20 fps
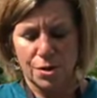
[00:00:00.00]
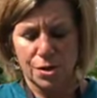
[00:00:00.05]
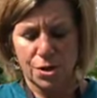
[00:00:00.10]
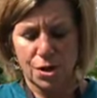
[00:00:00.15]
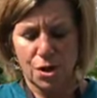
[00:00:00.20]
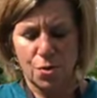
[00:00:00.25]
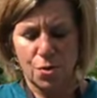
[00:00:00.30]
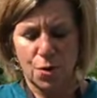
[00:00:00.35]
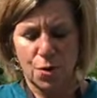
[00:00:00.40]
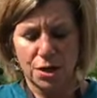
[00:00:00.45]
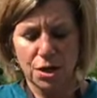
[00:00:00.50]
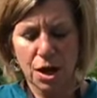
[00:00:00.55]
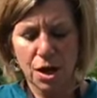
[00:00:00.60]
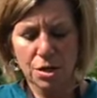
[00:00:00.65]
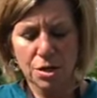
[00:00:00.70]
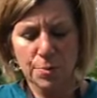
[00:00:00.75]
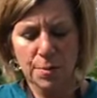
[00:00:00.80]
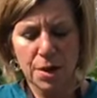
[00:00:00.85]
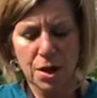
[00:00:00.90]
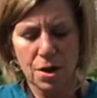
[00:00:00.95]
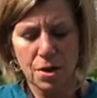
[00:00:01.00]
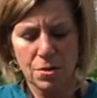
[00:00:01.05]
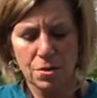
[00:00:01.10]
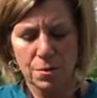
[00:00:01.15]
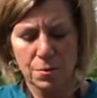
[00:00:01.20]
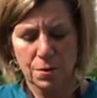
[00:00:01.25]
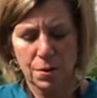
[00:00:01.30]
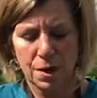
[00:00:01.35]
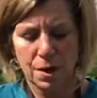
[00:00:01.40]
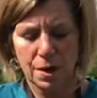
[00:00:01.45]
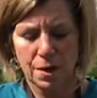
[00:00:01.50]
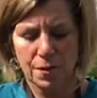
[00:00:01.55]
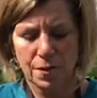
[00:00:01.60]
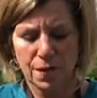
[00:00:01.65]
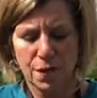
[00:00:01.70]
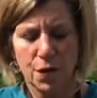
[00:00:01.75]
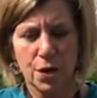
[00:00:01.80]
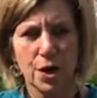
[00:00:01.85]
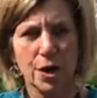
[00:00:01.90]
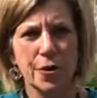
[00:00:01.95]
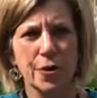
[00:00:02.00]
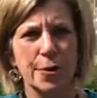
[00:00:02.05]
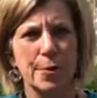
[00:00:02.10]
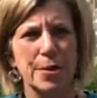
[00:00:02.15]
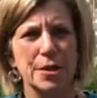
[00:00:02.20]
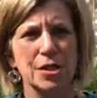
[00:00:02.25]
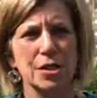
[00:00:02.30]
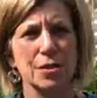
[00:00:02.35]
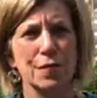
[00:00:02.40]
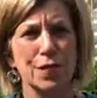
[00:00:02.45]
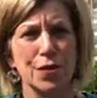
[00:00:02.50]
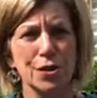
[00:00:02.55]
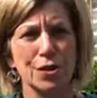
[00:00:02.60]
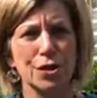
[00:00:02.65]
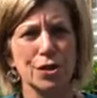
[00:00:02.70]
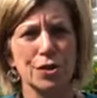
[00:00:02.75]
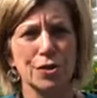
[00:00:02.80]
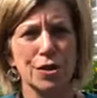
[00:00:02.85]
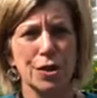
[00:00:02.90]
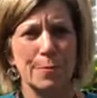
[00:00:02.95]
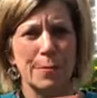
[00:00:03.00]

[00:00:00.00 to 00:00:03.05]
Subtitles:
So we talked about the 4 agreements. The first